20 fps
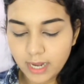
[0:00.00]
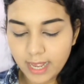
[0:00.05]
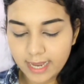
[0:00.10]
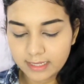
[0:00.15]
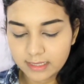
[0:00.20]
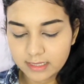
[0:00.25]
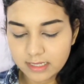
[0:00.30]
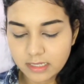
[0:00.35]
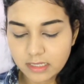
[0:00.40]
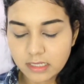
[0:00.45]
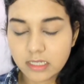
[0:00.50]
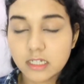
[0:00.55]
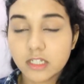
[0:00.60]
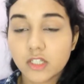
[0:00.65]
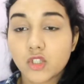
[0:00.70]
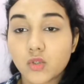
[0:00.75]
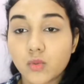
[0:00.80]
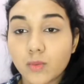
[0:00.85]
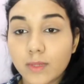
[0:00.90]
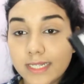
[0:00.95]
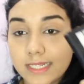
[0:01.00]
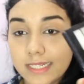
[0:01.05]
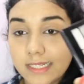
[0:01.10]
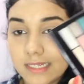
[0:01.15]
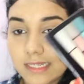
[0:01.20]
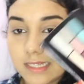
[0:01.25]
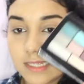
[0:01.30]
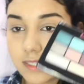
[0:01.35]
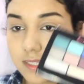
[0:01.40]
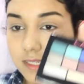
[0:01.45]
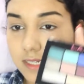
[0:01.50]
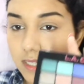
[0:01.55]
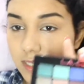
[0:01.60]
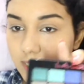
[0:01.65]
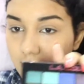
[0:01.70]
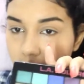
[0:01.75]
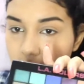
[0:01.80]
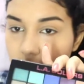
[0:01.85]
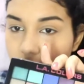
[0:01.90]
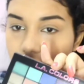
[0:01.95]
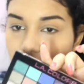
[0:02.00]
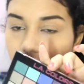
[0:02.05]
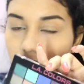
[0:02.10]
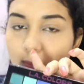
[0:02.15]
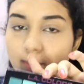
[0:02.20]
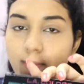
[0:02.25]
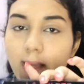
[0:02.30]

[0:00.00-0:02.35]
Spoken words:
and this is their Sweet 16 eyeshadow